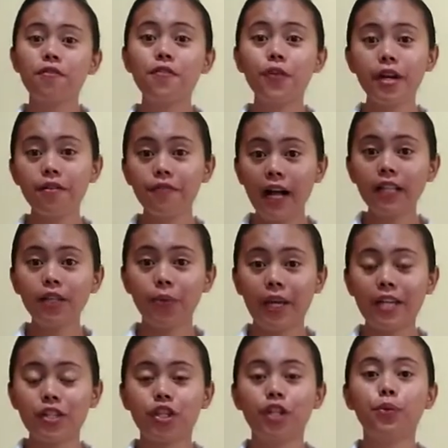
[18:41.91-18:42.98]
For
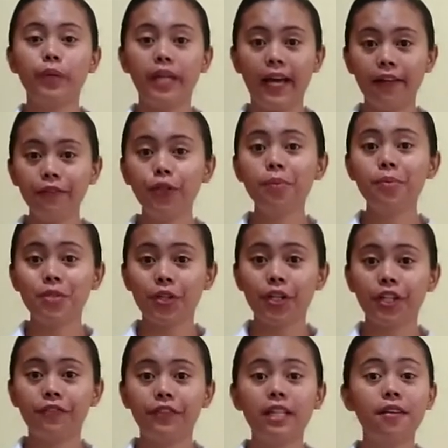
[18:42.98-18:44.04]
evaluation, we have to
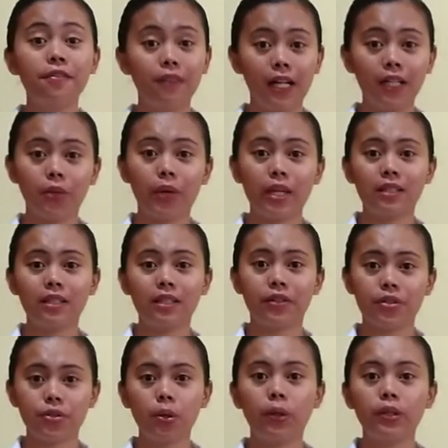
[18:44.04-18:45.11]
observe and evaluate the
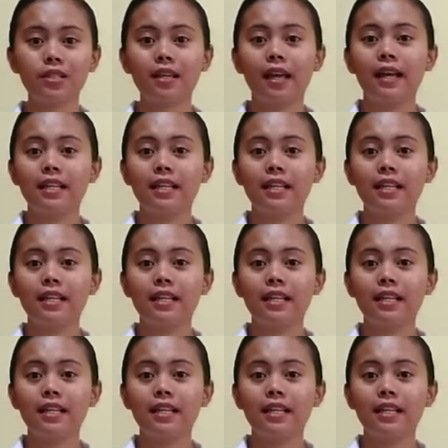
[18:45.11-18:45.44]
results,